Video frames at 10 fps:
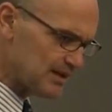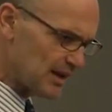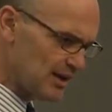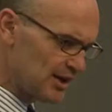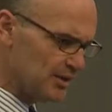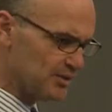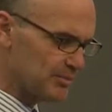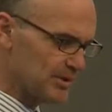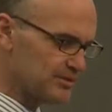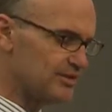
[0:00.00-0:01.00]
And you'll
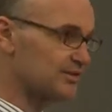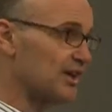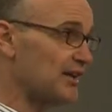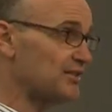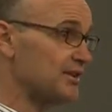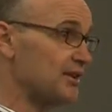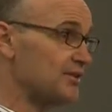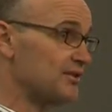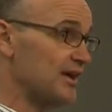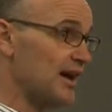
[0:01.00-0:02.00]
be discussing those
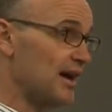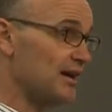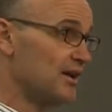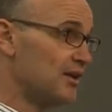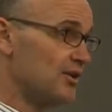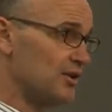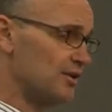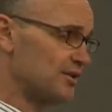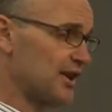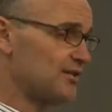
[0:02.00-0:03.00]
today, or
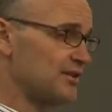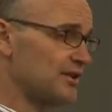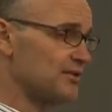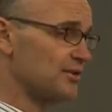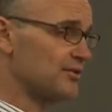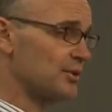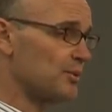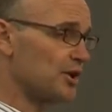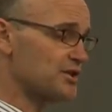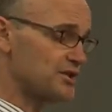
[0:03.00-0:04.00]
discussing those over the
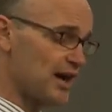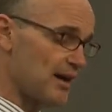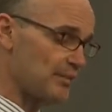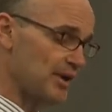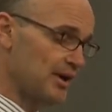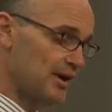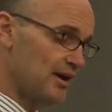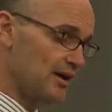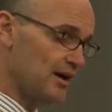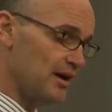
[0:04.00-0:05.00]
workshop.
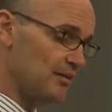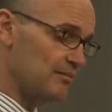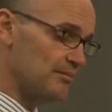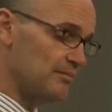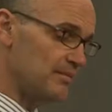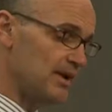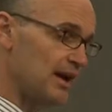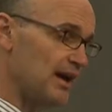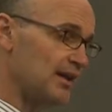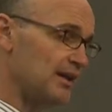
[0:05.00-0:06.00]
And
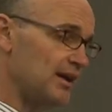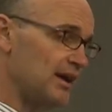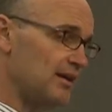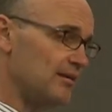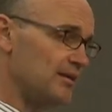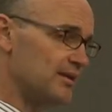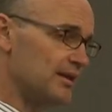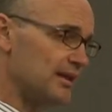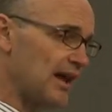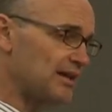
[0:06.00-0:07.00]
the
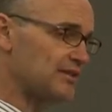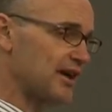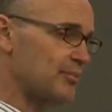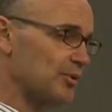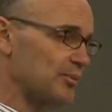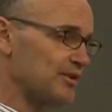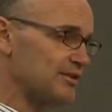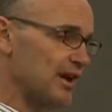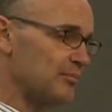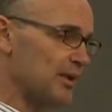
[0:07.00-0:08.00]
landscape will be
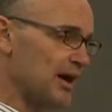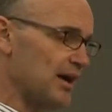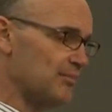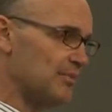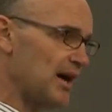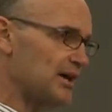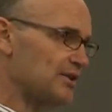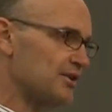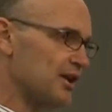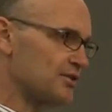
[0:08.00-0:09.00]
set by my
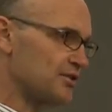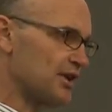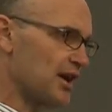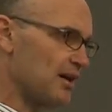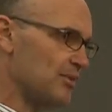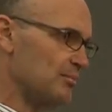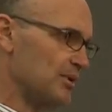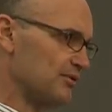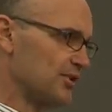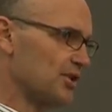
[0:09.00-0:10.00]
introductory comment,
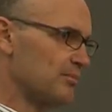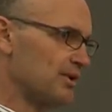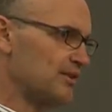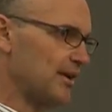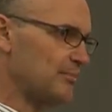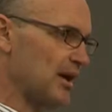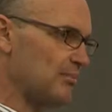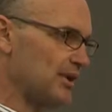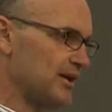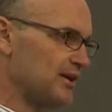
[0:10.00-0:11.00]
but really be set by
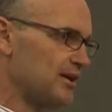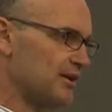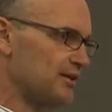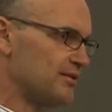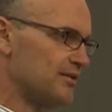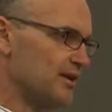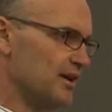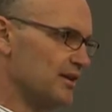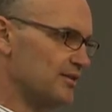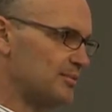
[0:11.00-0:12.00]
plenary
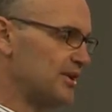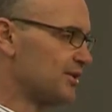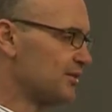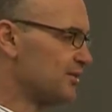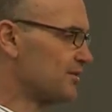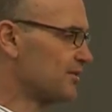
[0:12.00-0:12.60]
speakers